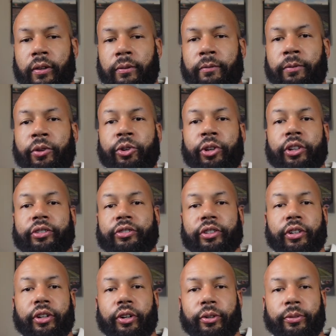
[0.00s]
A few years
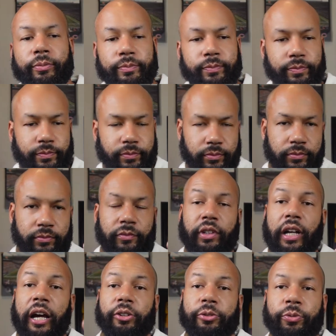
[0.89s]
ago,
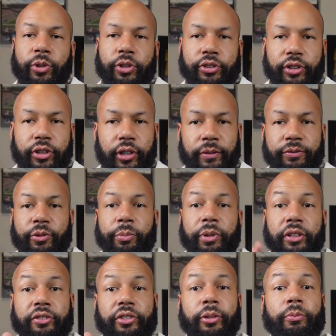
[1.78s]
I was fortunate enough to
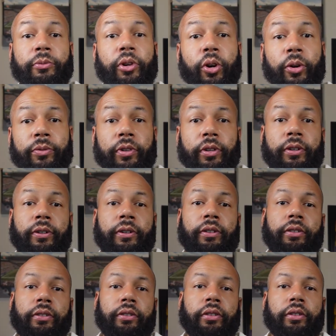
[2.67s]
meet Tim Grover.
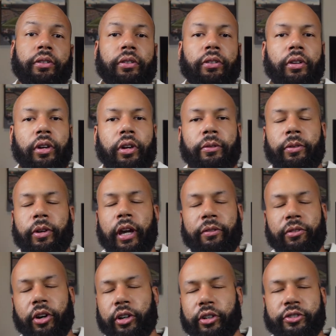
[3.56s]
If you
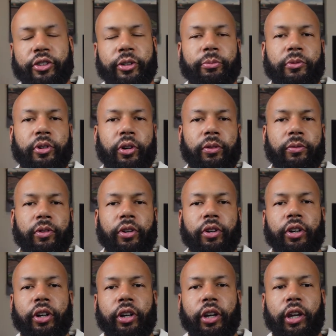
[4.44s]
haven't heard of Tim
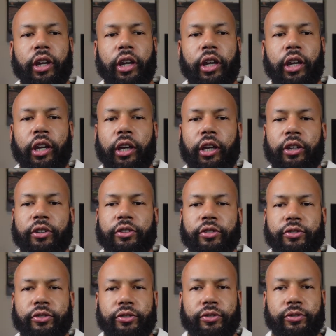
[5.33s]
Grover,
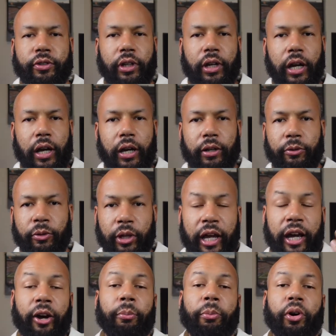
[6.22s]
he's
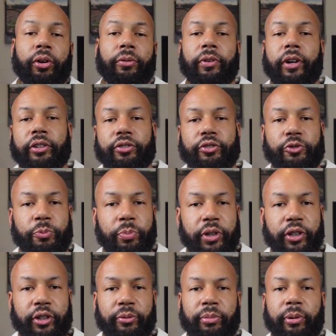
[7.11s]
now a motivational
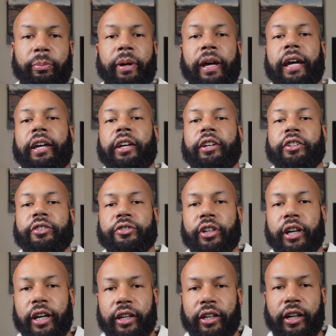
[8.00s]
speaker, but back in his
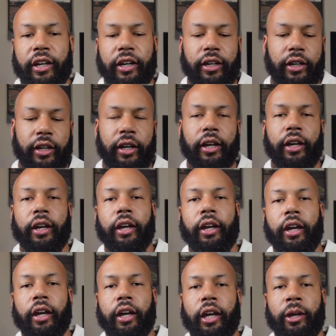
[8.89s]
heyday,
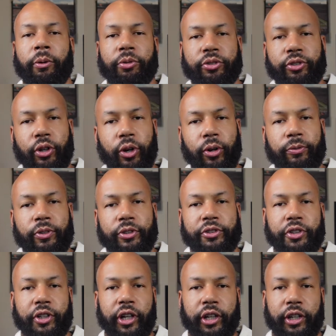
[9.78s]
he was known for
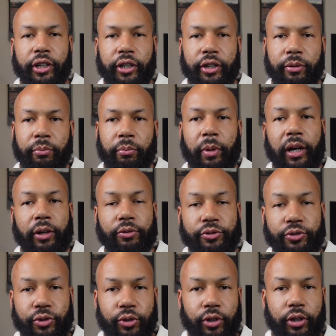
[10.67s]
training
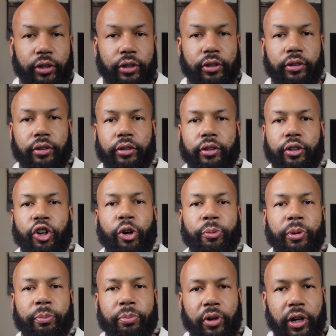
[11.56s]
Michael Jordan,
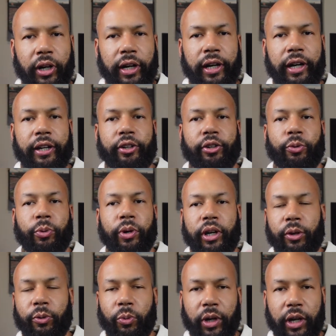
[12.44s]
Kobe Bryant,
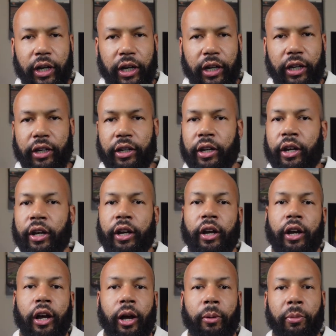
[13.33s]
Dwayne Wade,
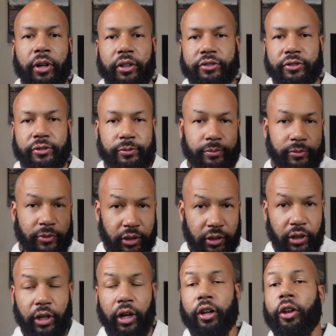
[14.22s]
amongst
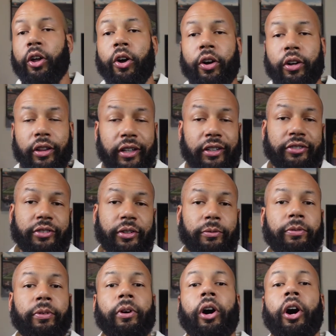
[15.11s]
a long list
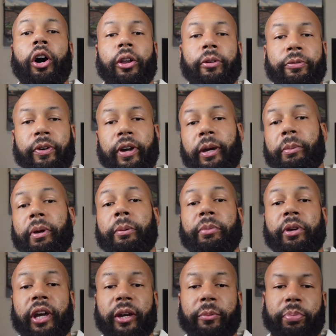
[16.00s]
of Hall of Fame
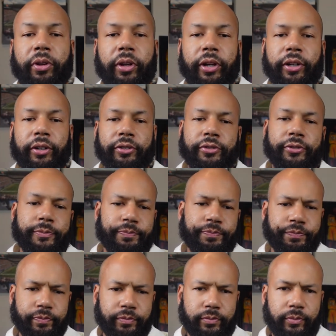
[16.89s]
NBA players.
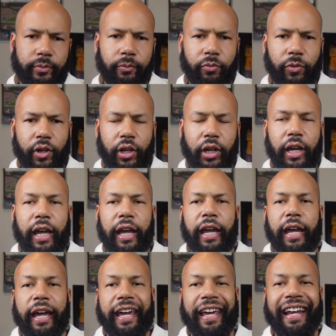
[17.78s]

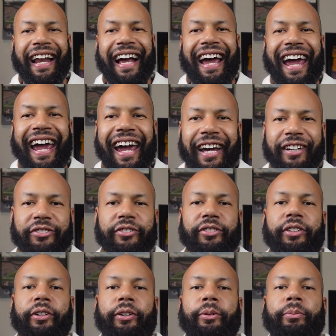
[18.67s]
And I
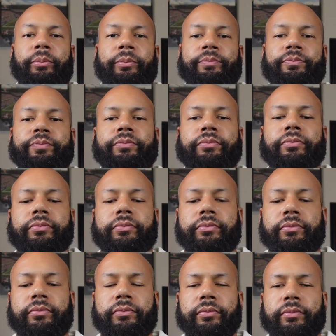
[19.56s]
asked him,
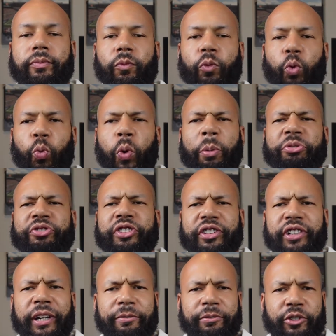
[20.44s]
what was the
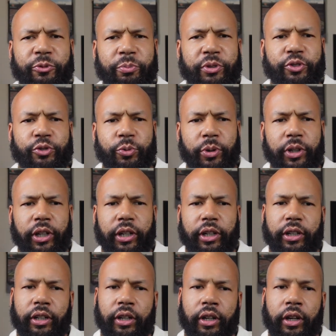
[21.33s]
difference
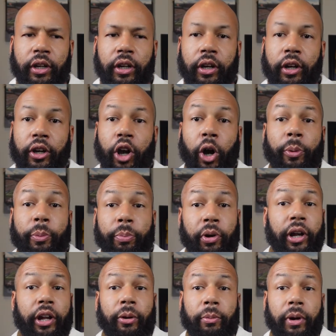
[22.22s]
between Kobe
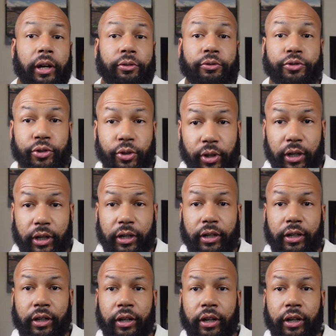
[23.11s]
Bryant and Michael Jordan?